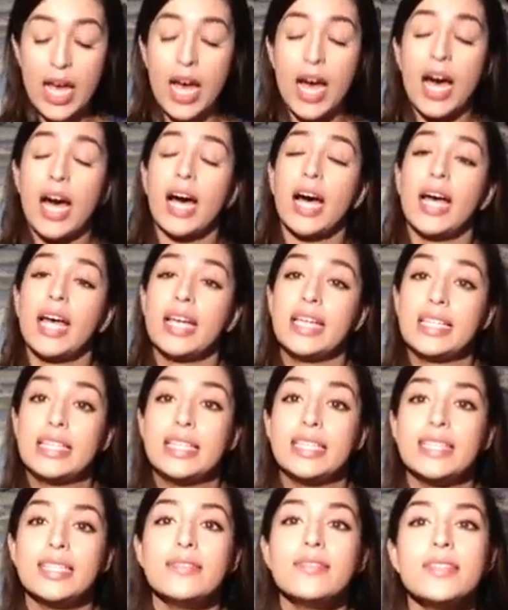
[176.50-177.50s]
I
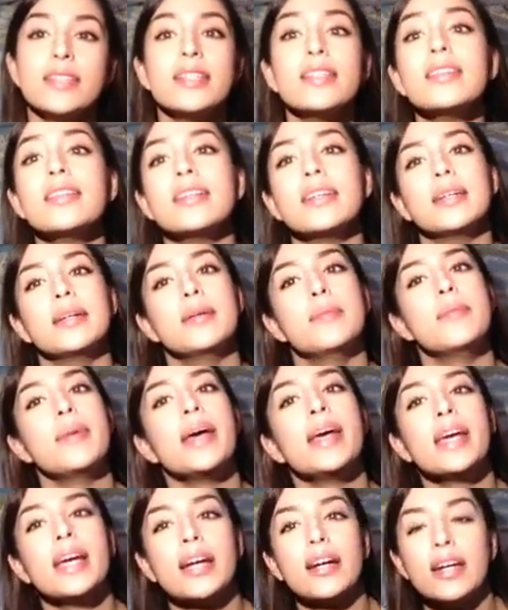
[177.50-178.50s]
live in the
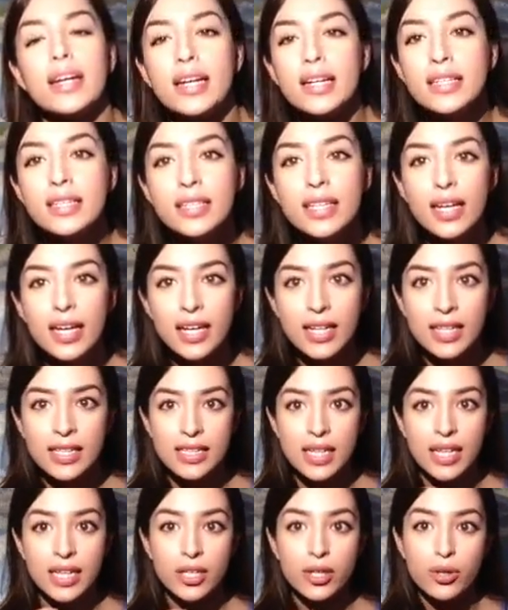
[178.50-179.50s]
Bay Area
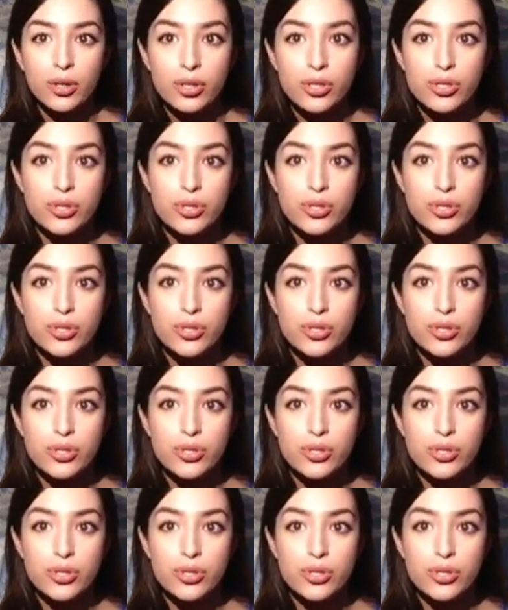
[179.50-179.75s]
and I go to